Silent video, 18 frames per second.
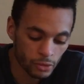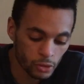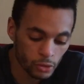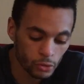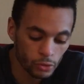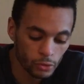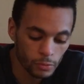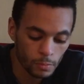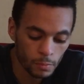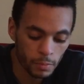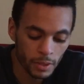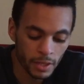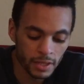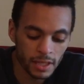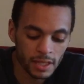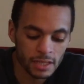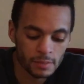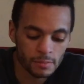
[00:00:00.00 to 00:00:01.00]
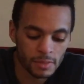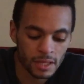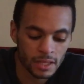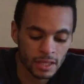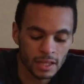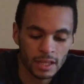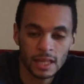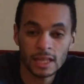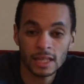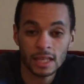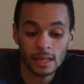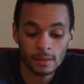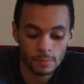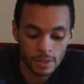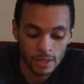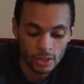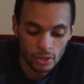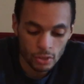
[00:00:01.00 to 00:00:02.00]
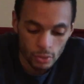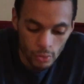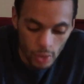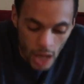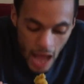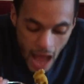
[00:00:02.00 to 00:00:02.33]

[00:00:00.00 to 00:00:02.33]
true, but it doesn't mean that they can't beat you.